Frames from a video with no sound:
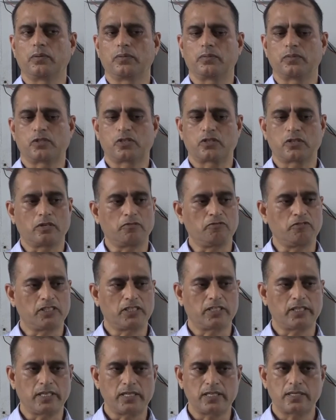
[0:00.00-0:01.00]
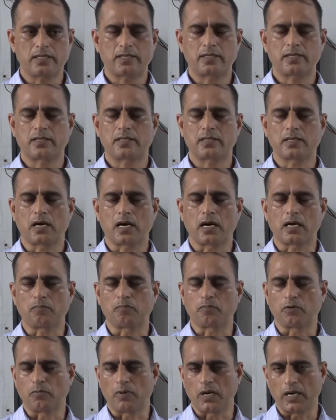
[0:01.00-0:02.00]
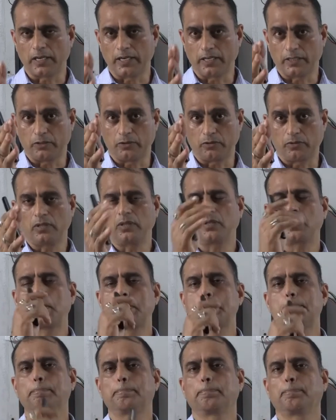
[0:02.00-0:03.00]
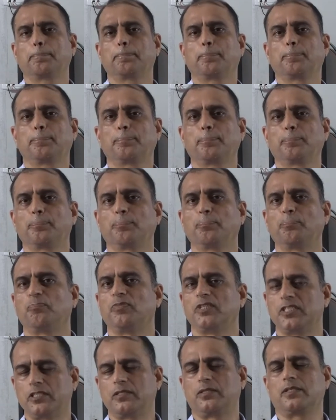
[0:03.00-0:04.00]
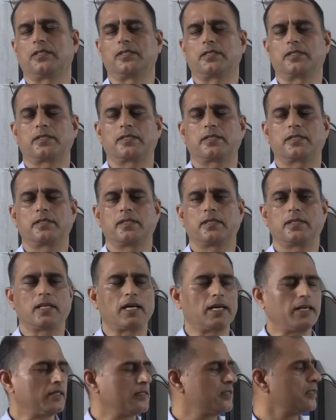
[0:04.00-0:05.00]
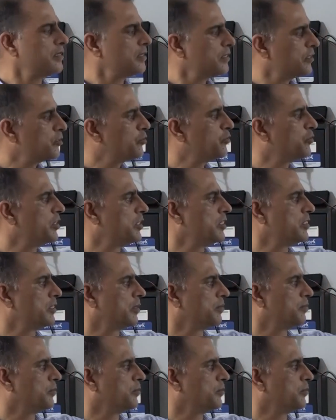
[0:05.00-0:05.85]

services are provided to the visitors. That is the tourism.